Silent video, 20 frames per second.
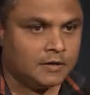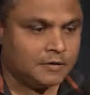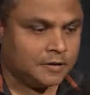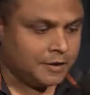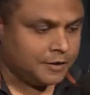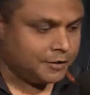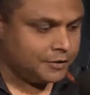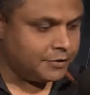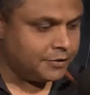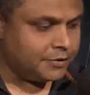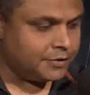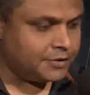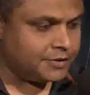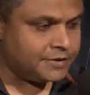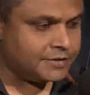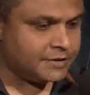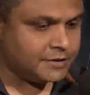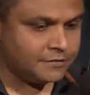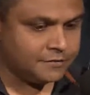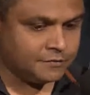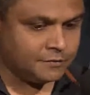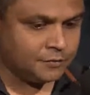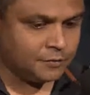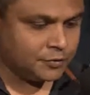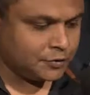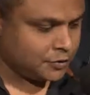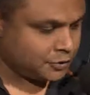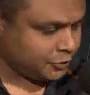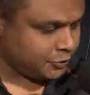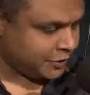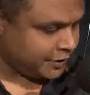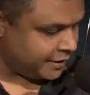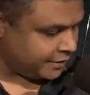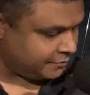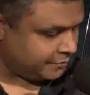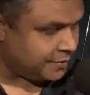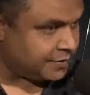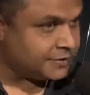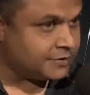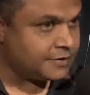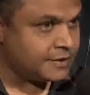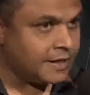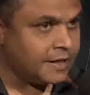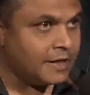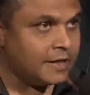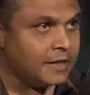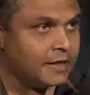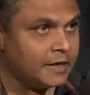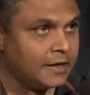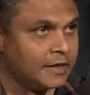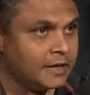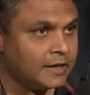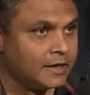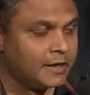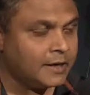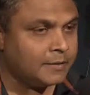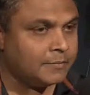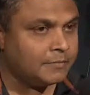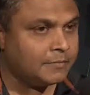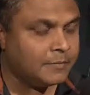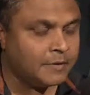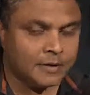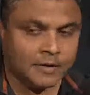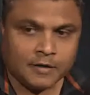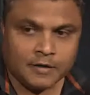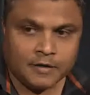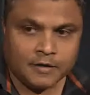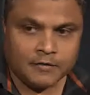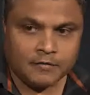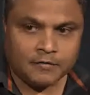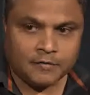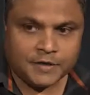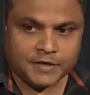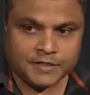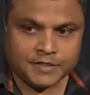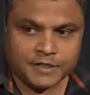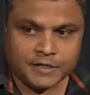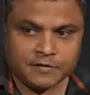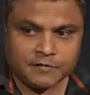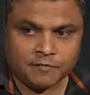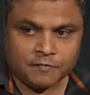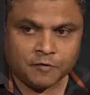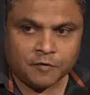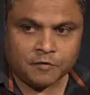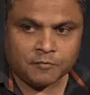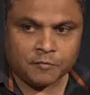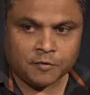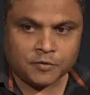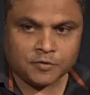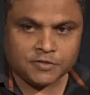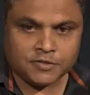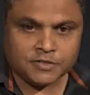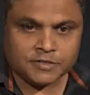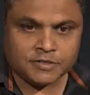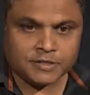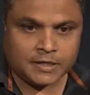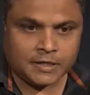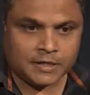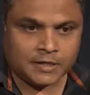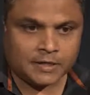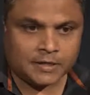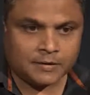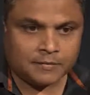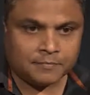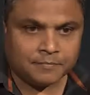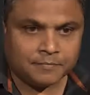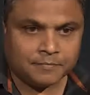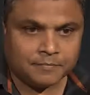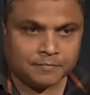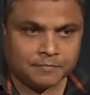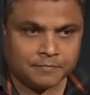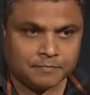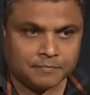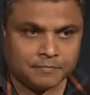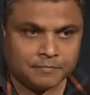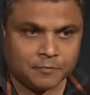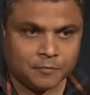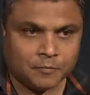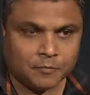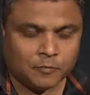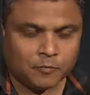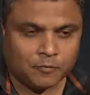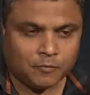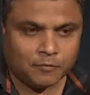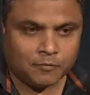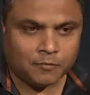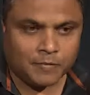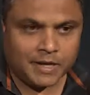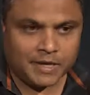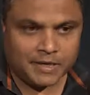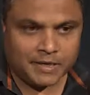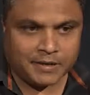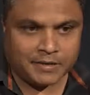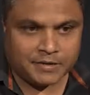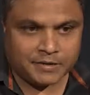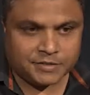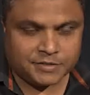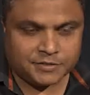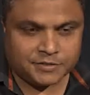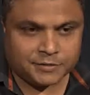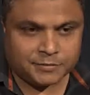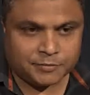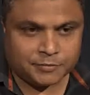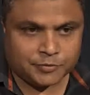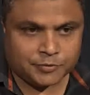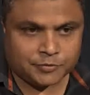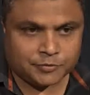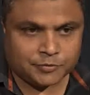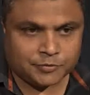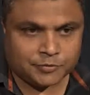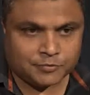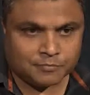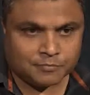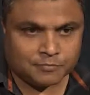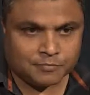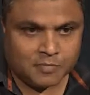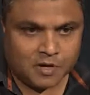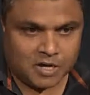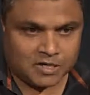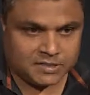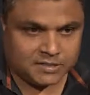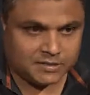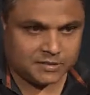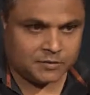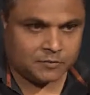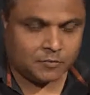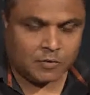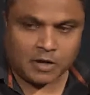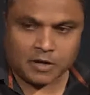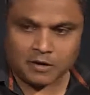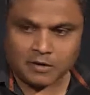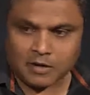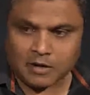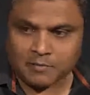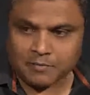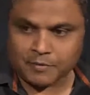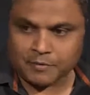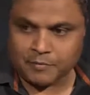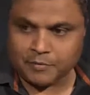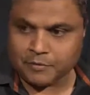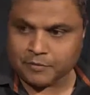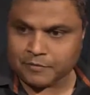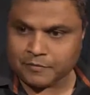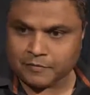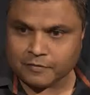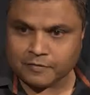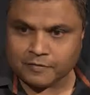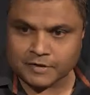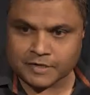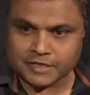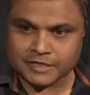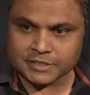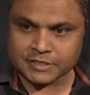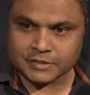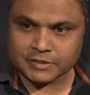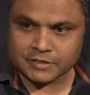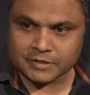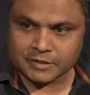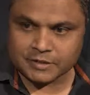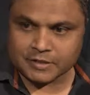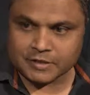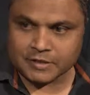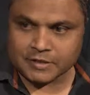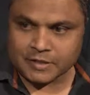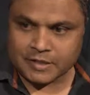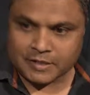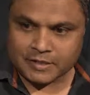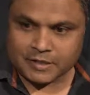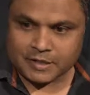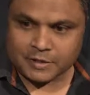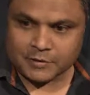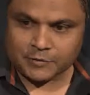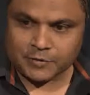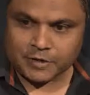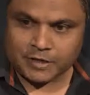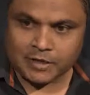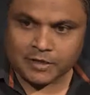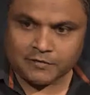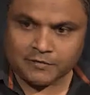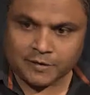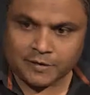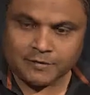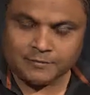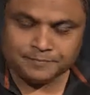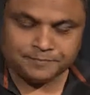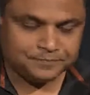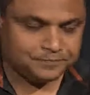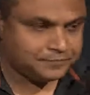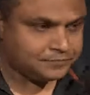Thank you, Yunus, for joining me today. First and foremost, making this trip to Mustenser, Wairarapa, a beautiful region that we live in.